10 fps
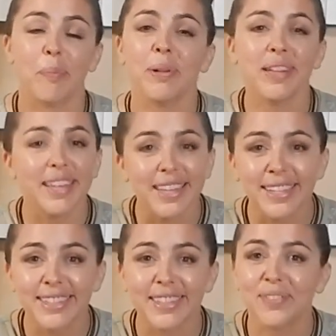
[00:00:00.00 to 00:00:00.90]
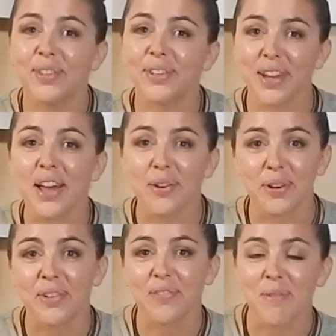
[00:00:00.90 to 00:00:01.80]
Please, if you're not
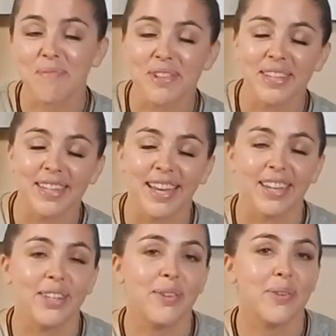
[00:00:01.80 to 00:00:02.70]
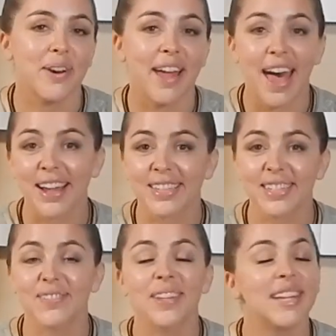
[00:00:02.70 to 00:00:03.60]
already foam rolling and you are
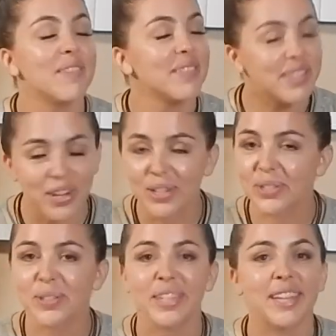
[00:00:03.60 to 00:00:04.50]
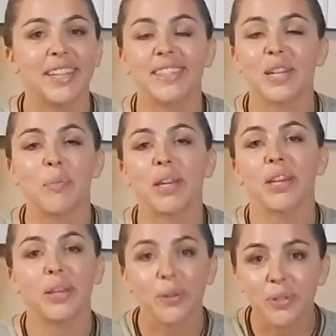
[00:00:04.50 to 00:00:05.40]
active, start doing it. It's going to make a
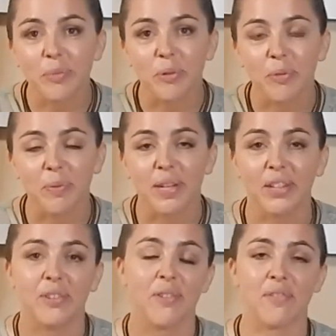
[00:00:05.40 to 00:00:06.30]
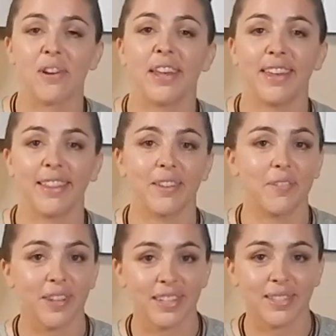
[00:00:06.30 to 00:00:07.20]
huge improvement in your overall health and
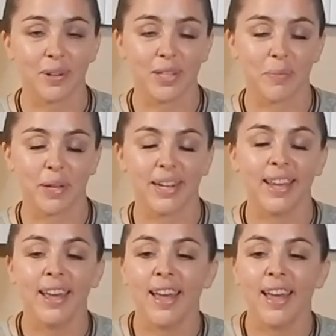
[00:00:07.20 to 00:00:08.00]
fitness regimen.